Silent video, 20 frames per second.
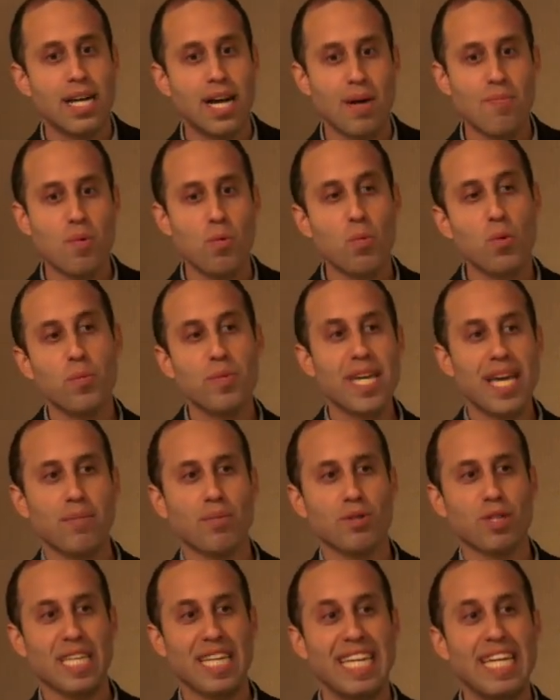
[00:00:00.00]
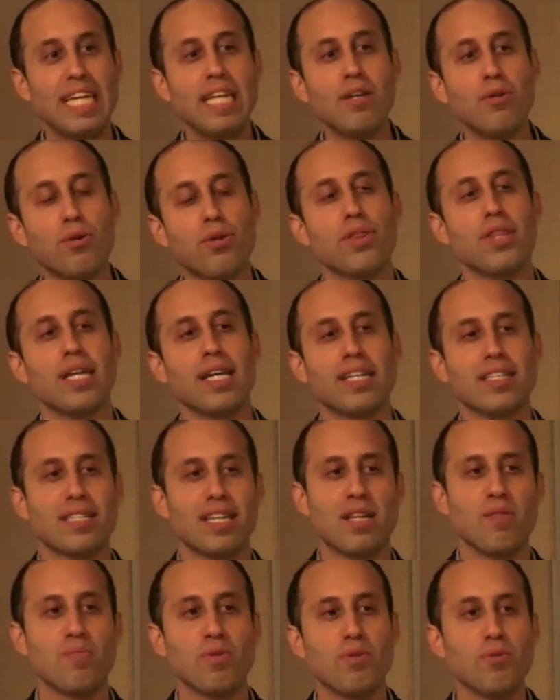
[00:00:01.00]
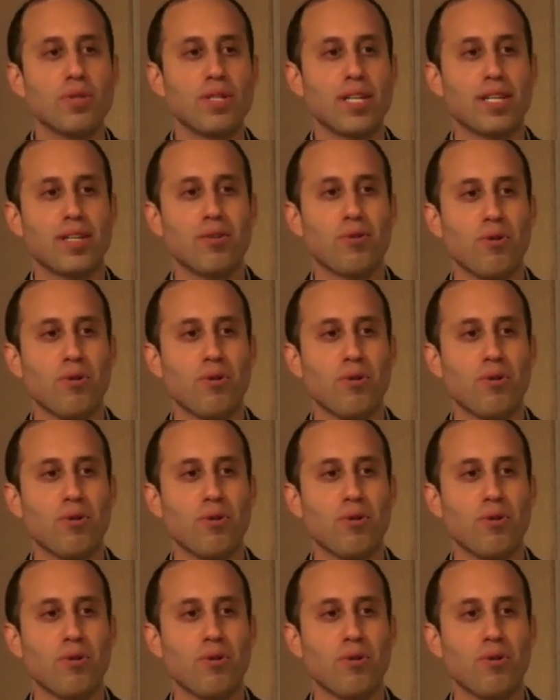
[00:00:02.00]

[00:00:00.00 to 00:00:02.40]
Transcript: um, will be able to hear things in music,